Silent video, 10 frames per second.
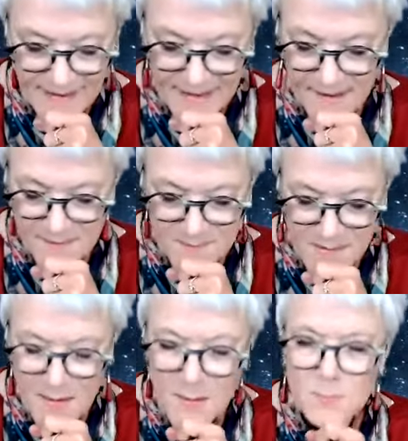Um,
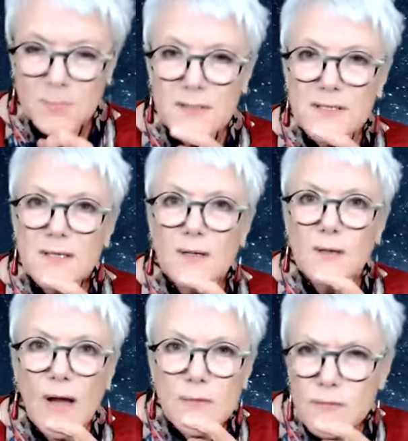but
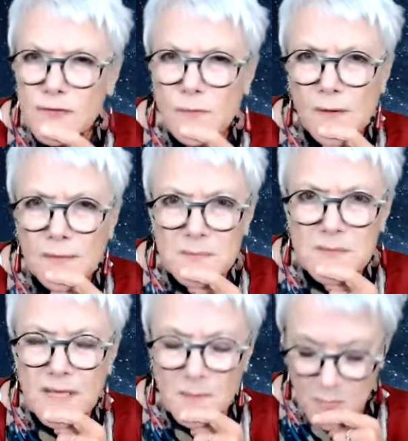I also want them to
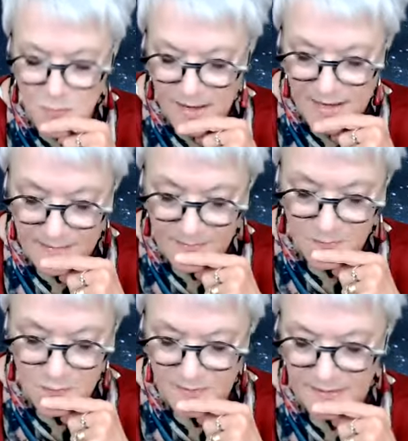come away
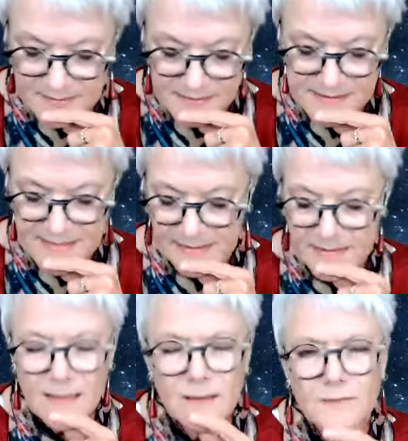with an
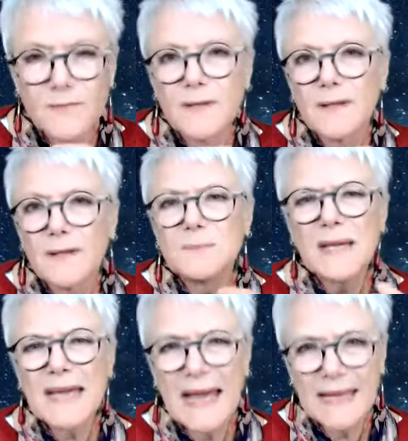understanding of the
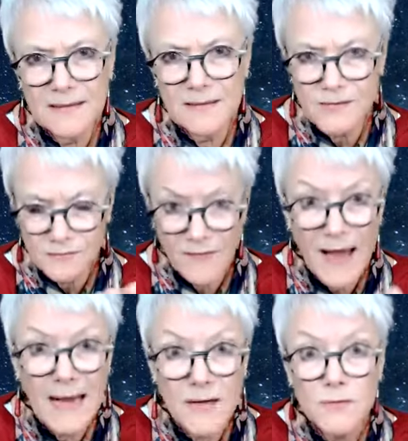mechanics of
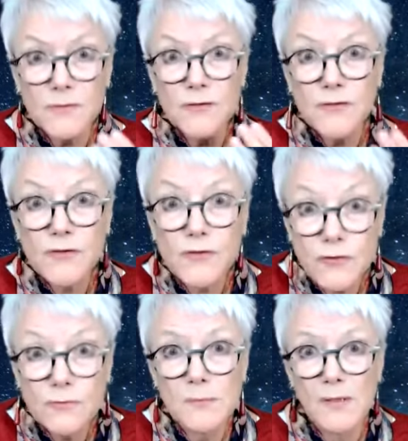how
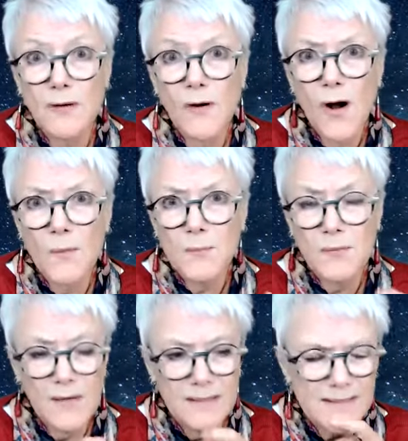humor
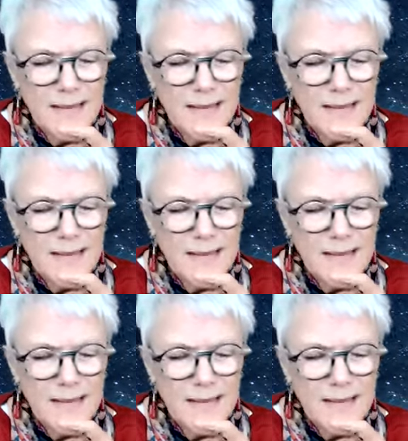operates.